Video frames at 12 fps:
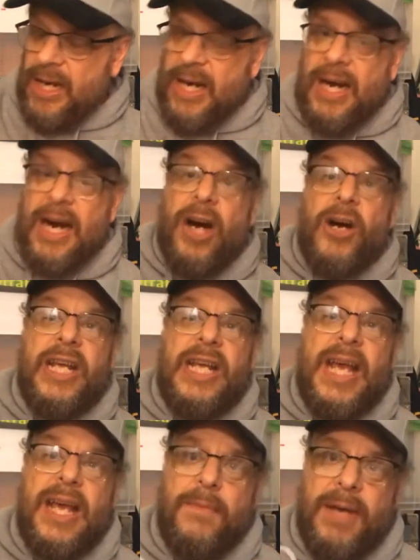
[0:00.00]
hardy
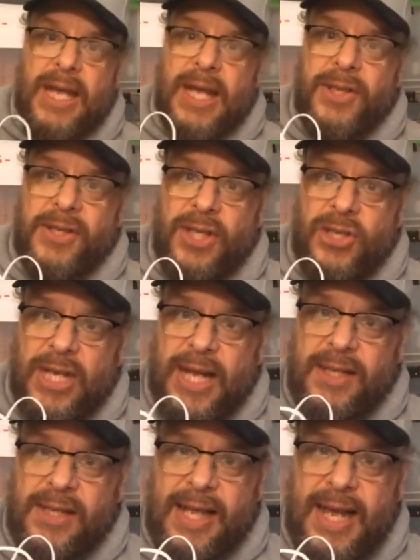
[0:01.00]
game against the
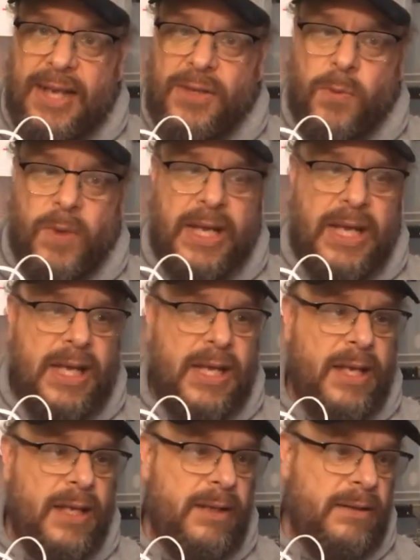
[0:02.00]
Jets last week.